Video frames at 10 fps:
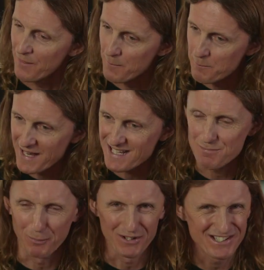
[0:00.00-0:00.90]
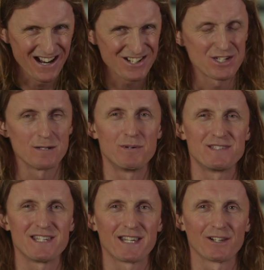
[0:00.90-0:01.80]
The bass production in
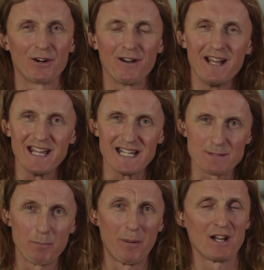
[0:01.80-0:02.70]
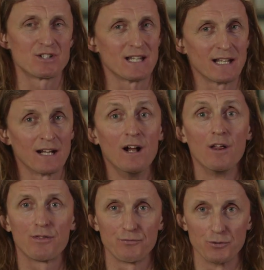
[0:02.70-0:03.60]
particular is punching
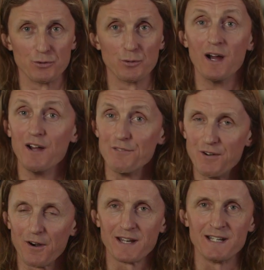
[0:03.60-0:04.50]
through very